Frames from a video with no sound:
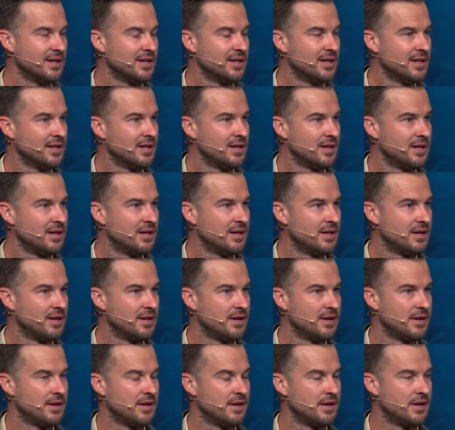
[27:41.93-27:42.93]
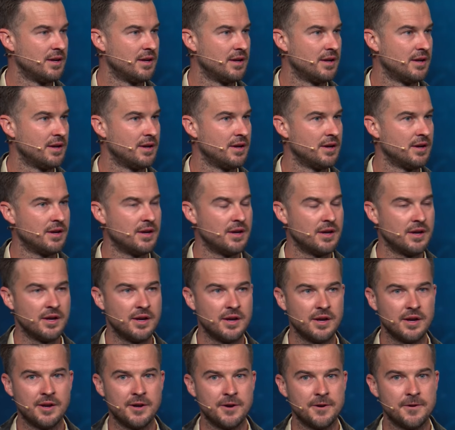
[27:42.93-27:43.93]

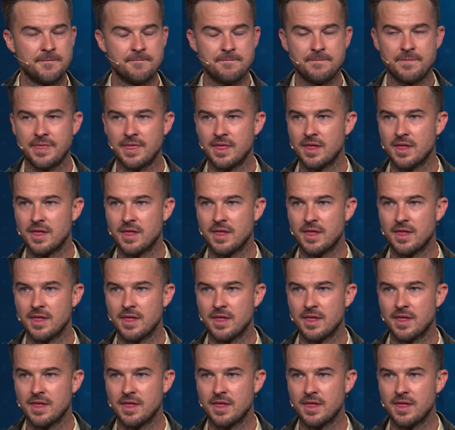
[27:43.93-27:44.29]
Nothing is said.